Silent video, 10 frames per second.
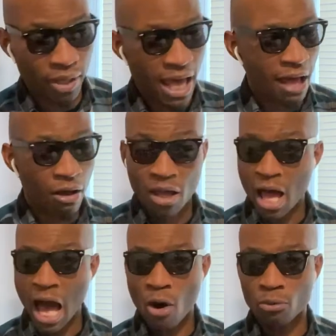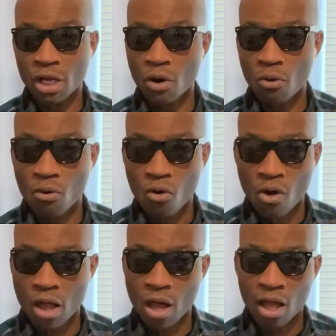I don't know.
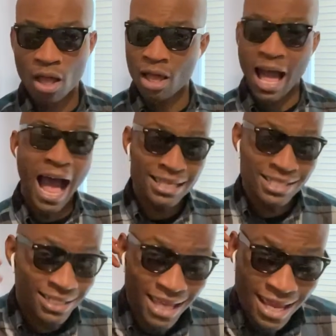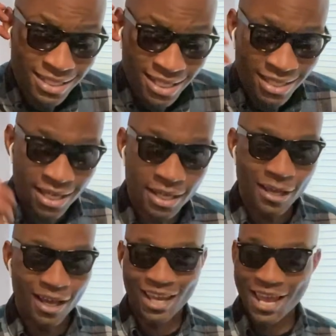I just can't see
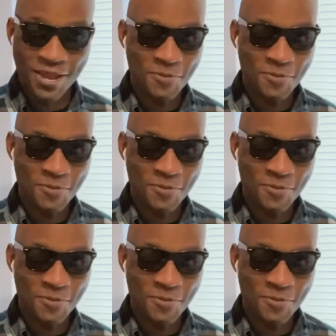it.